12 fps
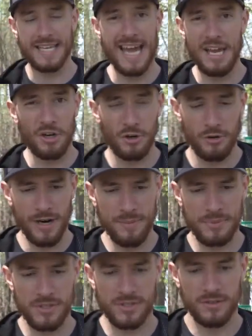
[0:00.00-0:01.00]
gator
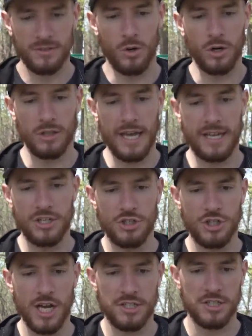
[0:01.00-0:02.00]
grips, or like
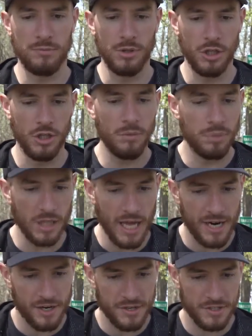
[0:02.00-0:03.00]
adjustable
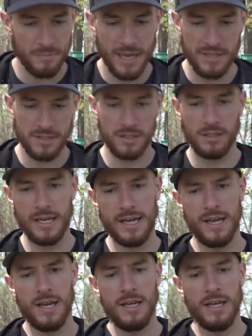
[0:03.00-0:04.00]
pliers basically,
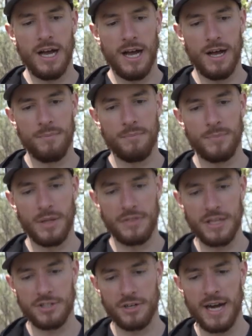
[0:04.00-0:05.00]
but
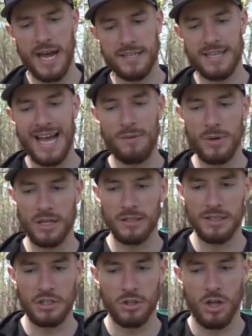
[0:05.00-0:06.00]
these are nice. I went a
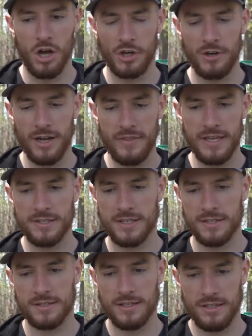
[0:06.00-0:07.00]
little longer on these
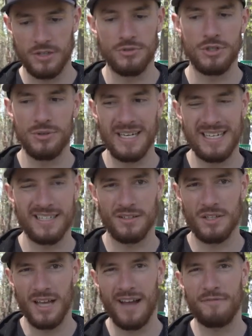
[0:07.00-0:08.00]
because you do need to,
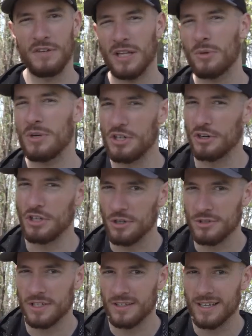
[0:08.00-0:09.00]
I feel like when you're
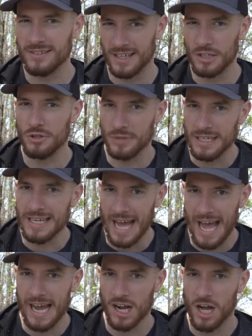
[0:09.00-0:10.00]
using this, like you need to
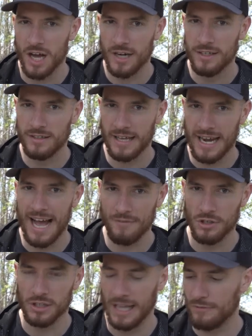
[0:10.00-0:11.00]
hang on and
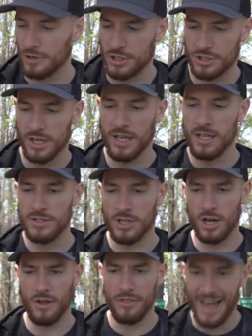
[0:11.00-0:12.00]
have good leverage.
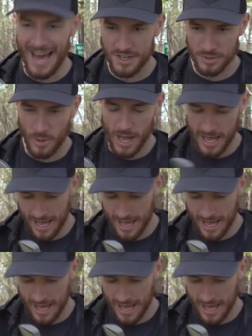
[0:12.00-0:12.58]
So that is why I